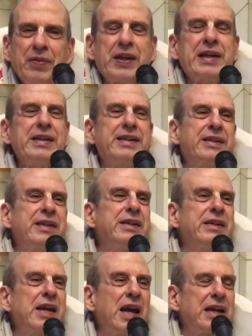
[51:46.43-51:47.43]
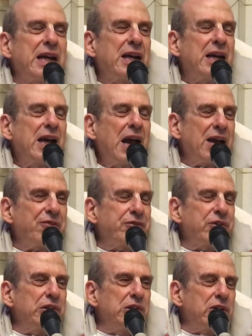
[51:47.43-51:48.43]
that he did not have
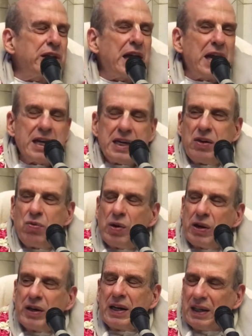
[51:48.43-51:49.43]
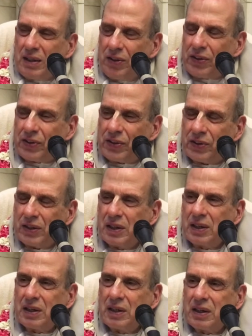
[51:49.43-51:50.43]
to look anywhere else
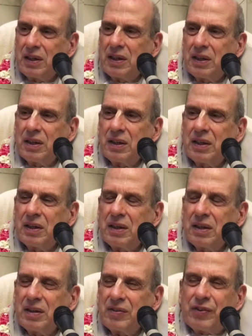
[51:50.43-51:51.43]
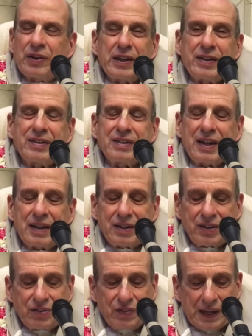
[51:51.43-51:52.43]
for his
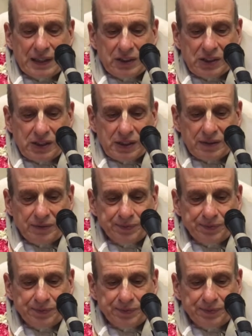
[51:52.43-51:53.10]
satisfaction.